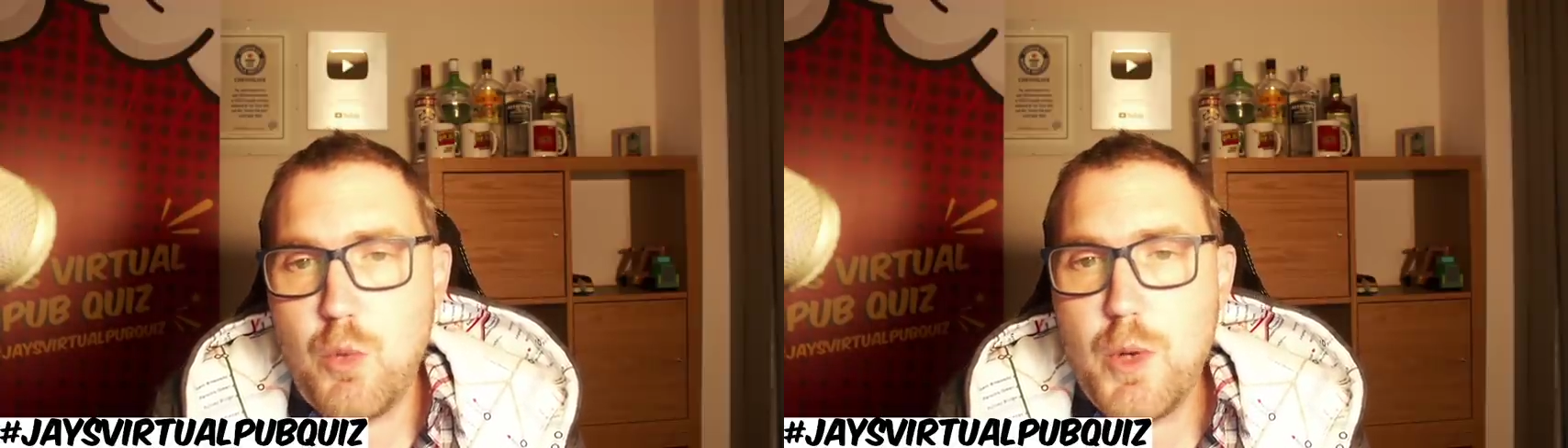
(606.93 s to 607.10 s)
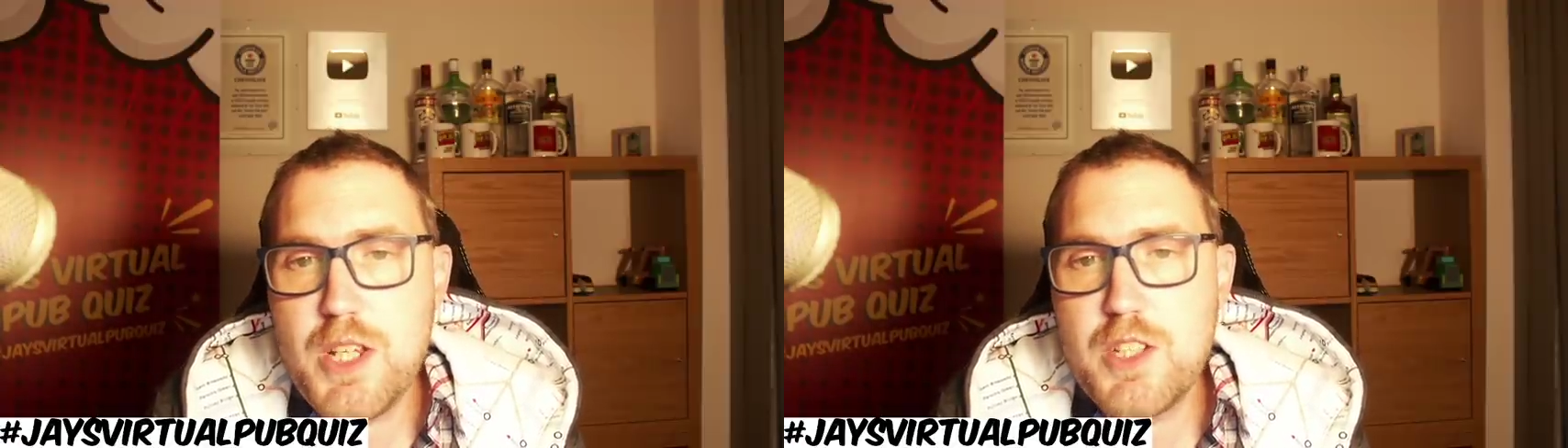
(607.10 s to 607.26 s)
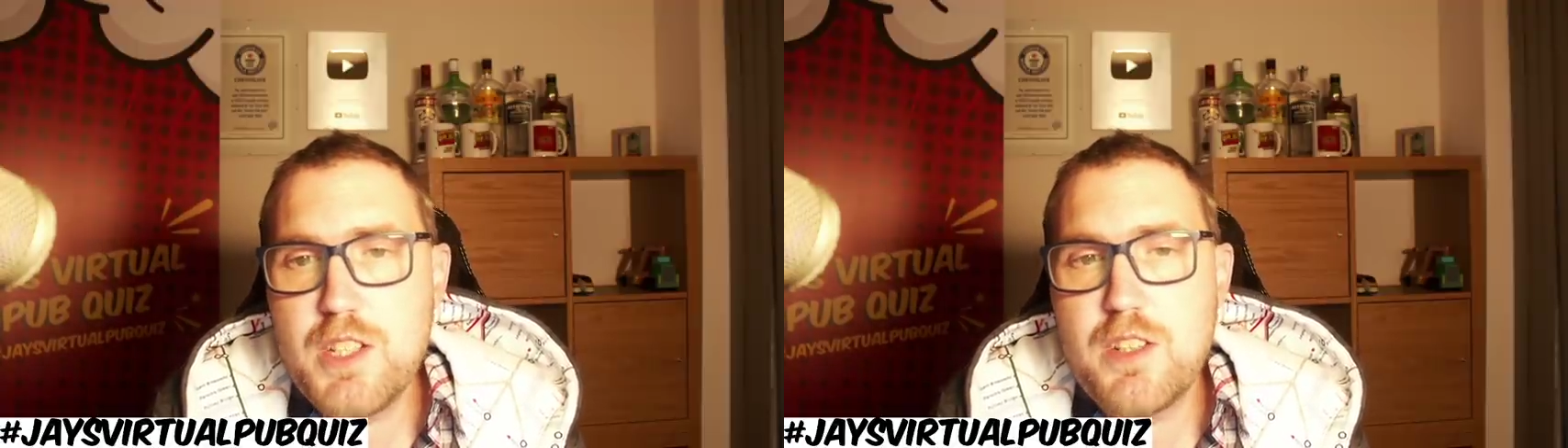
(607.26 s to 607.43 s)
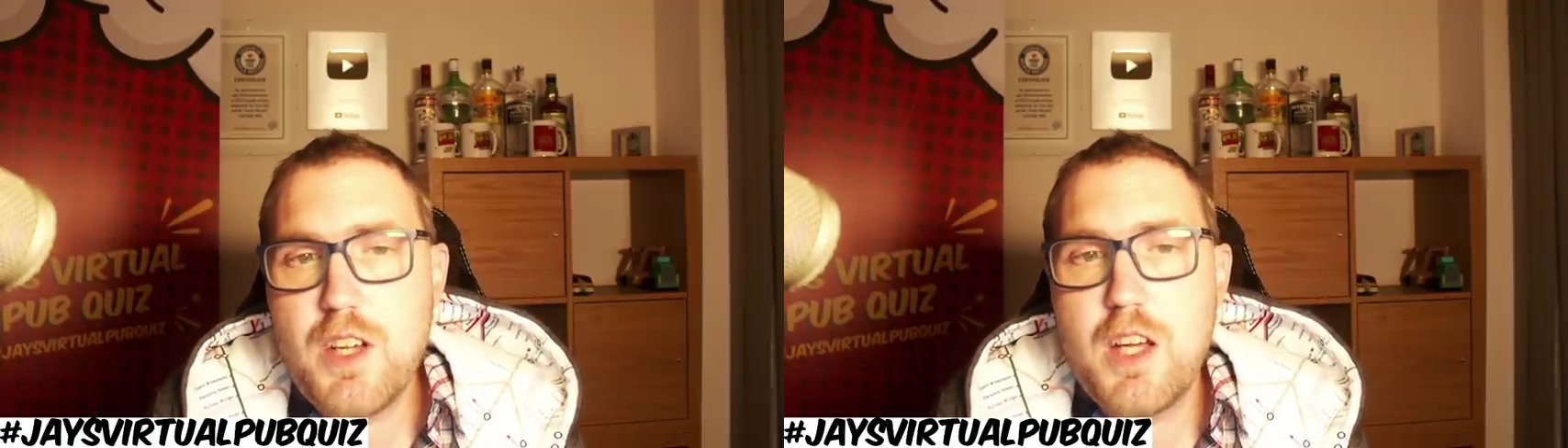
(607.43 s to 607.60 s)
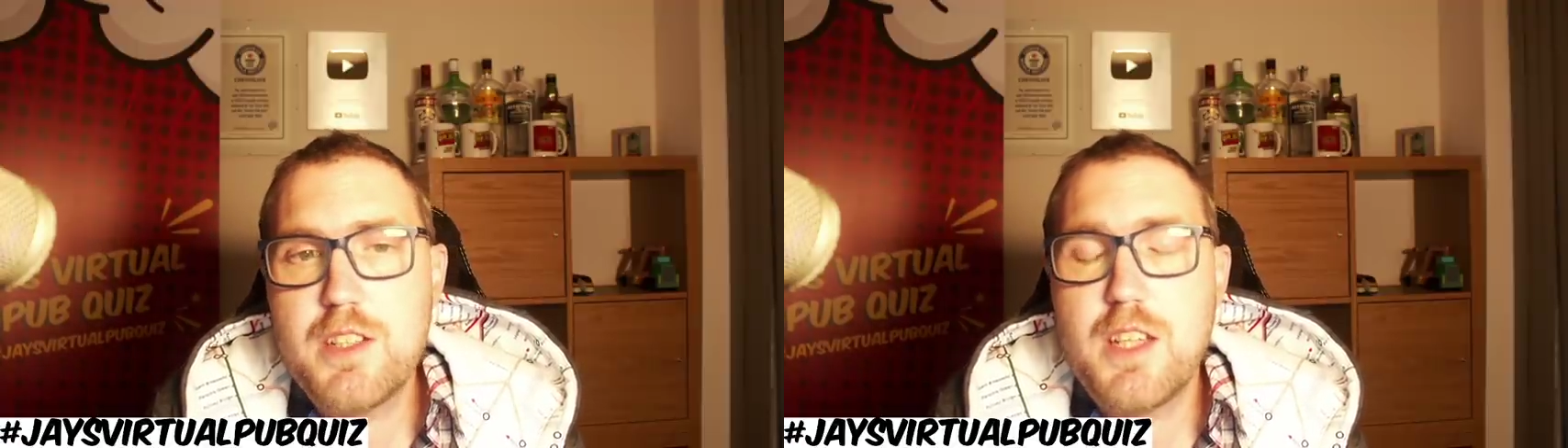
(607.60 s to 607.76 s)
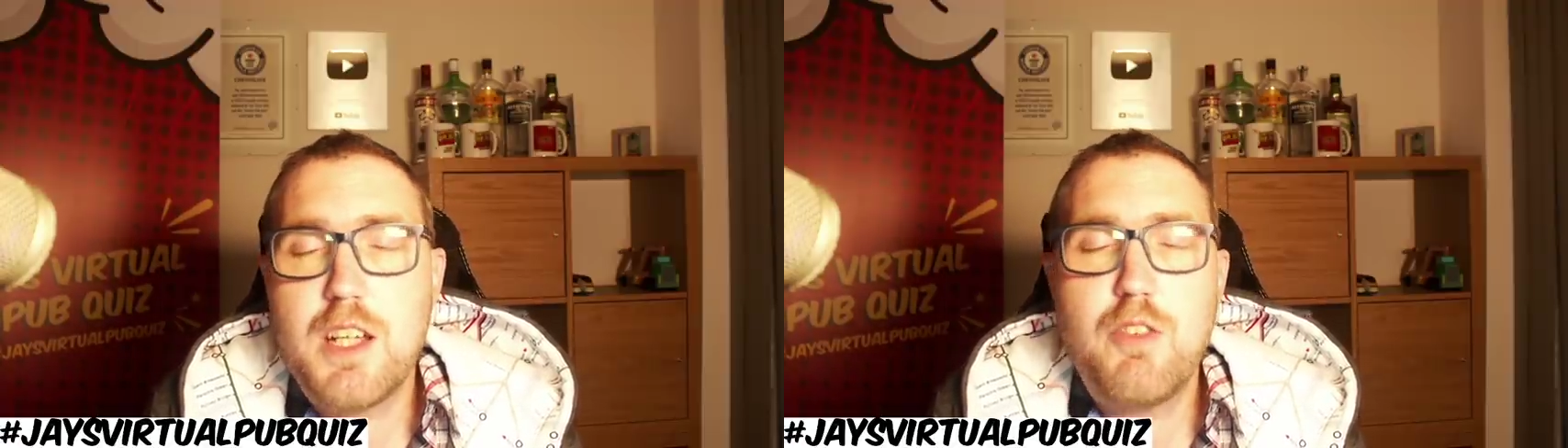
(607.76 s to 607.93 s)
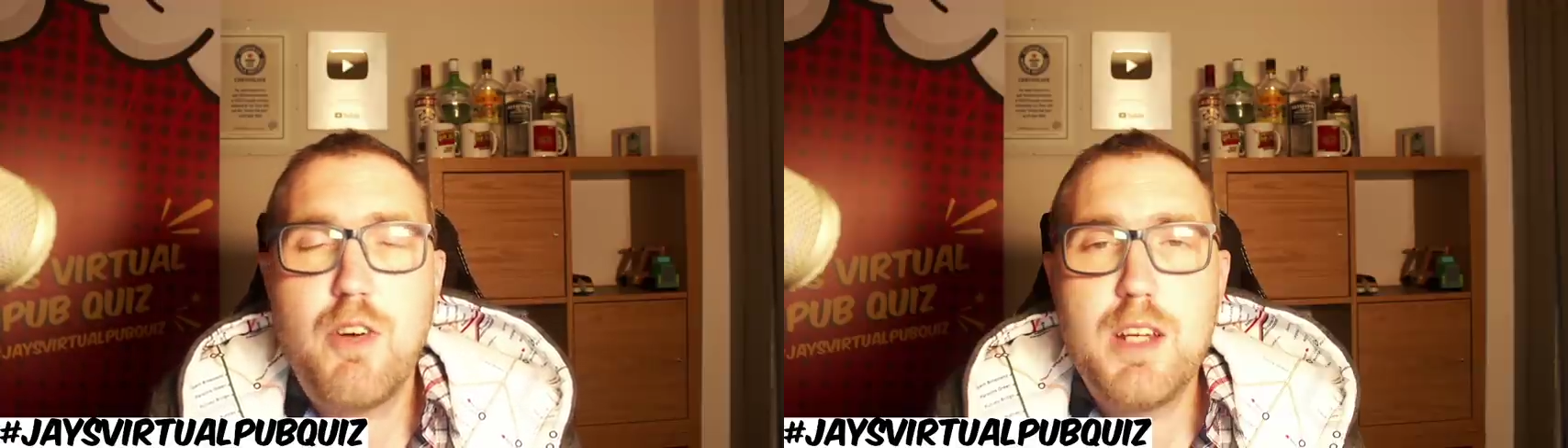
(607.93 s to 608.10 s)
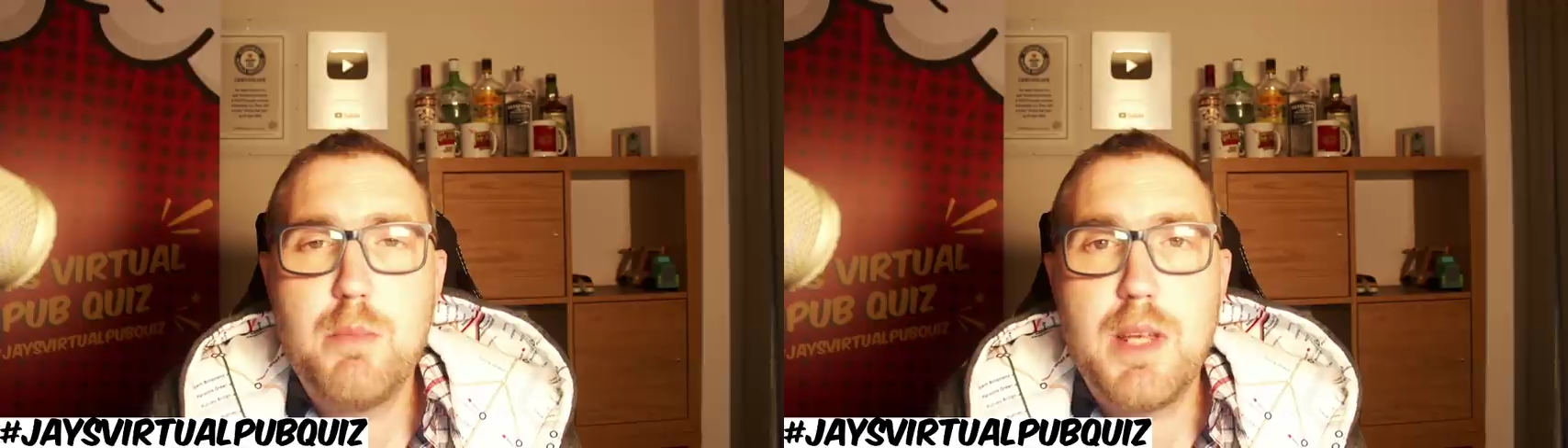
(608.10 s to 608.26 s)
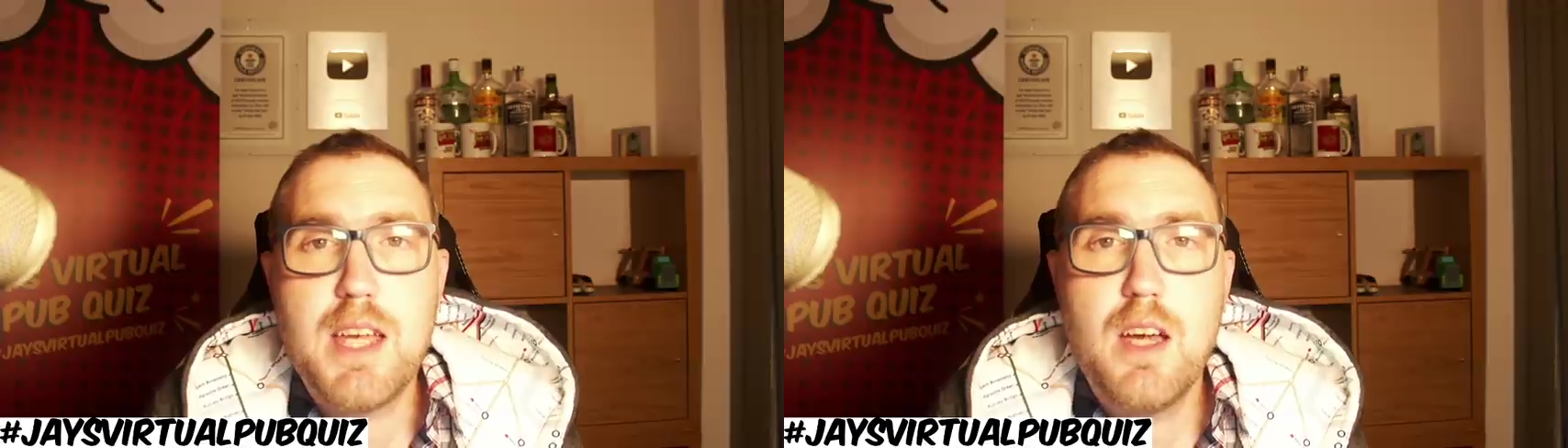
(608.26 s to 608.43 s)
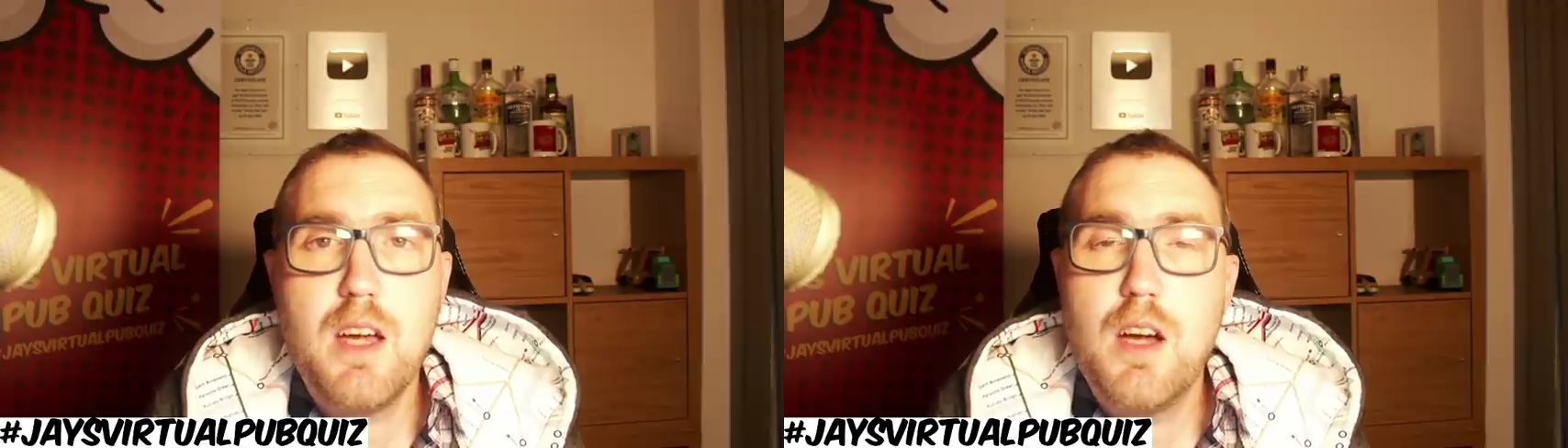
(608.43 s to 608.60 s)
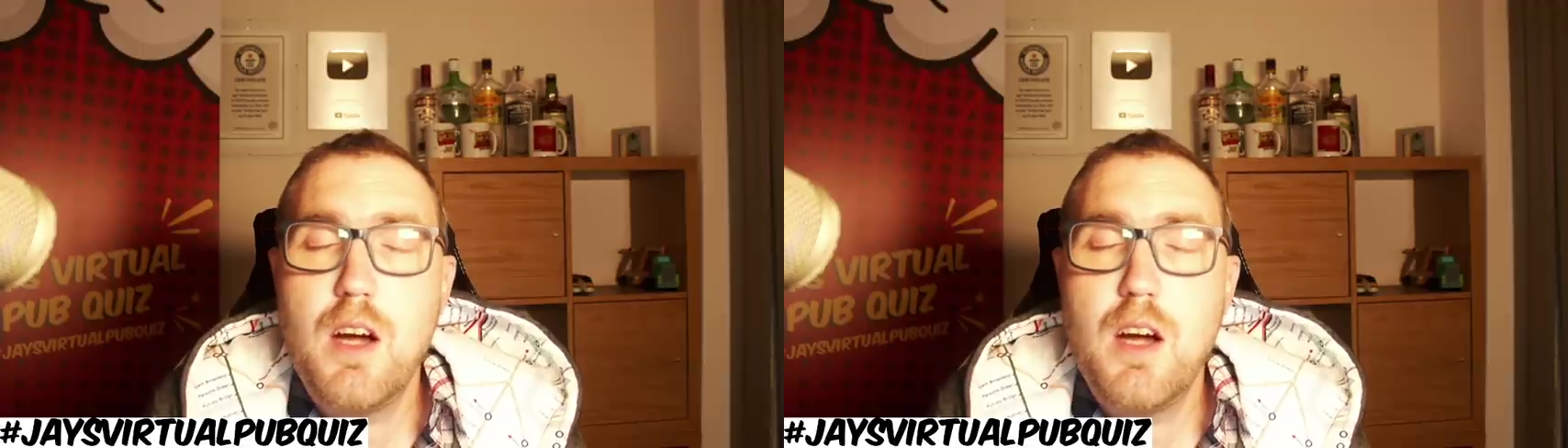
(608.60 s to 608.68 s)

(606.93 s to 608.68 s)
which disaster, incredibly,